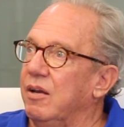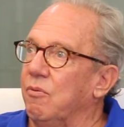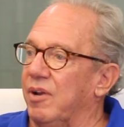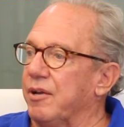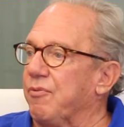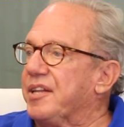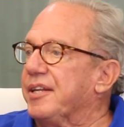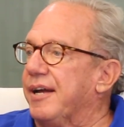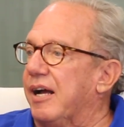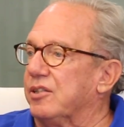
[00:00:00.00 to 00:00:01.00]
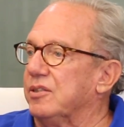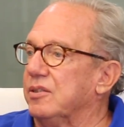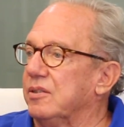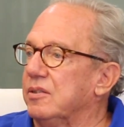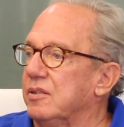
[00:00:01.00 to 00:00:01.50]
Well, I can read the docs.
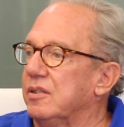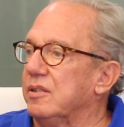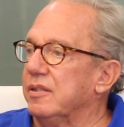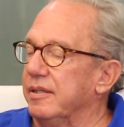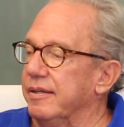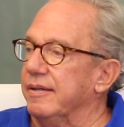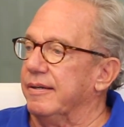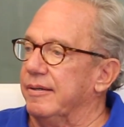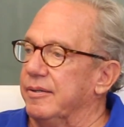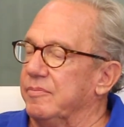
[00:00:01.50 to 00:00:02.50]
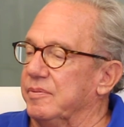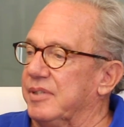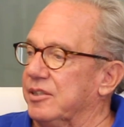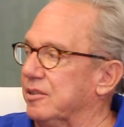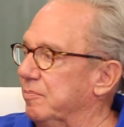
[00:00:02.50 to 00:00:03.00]

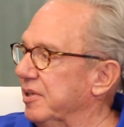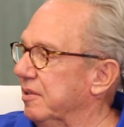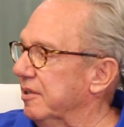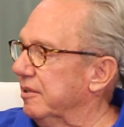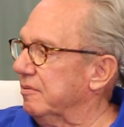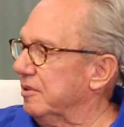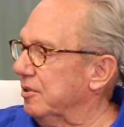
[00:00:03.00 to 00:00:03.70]
That's the big thing.